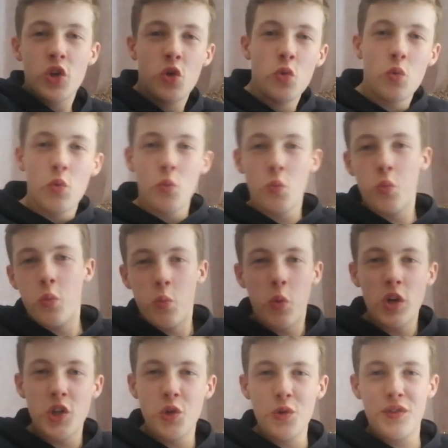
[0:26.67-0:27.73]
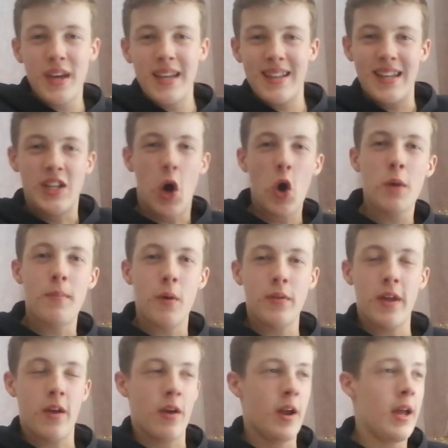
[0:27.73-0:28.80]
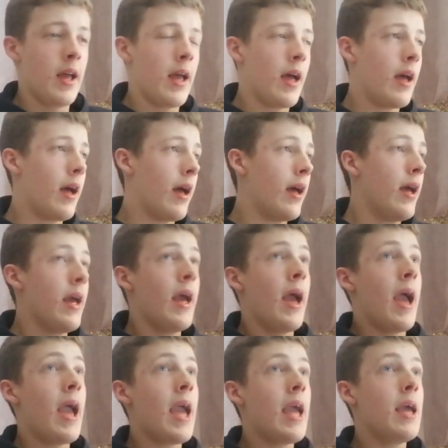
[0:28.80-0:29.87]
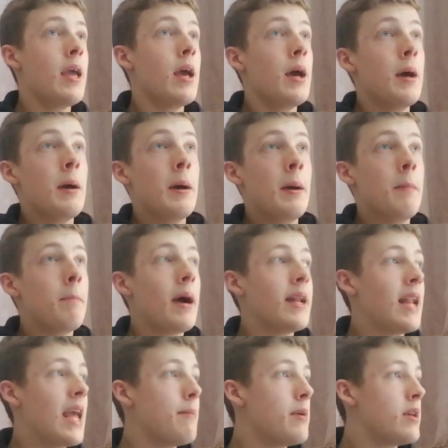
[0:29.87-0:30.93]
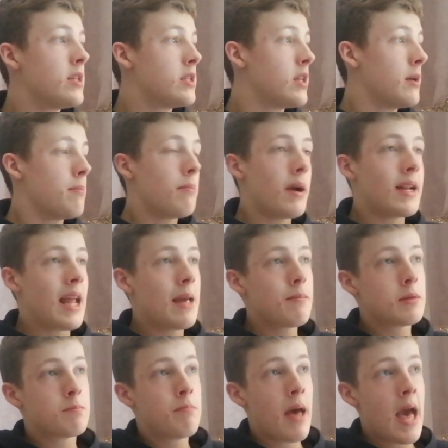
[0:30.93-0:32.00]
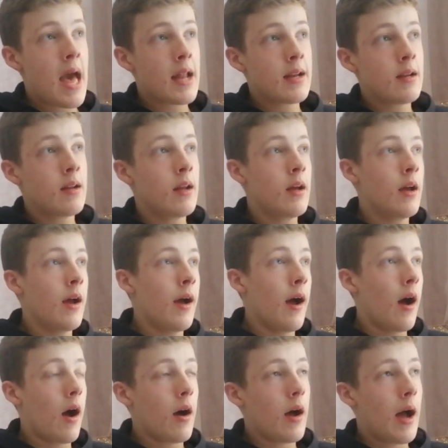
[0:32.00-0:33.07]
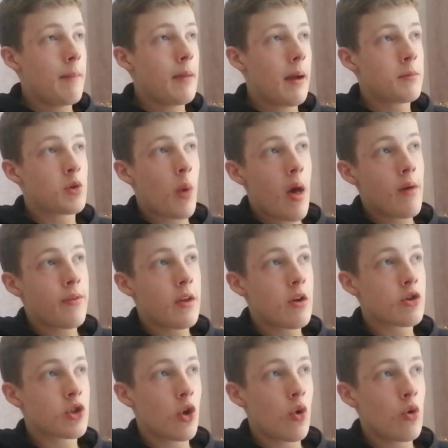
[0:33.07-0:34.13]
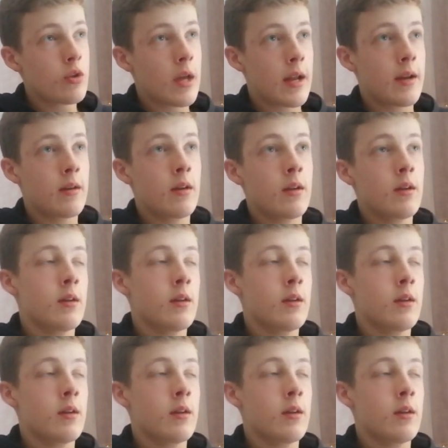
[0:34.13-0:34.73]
do you think they talk about there? Hey, my name's Ben. I'm 12 years old and,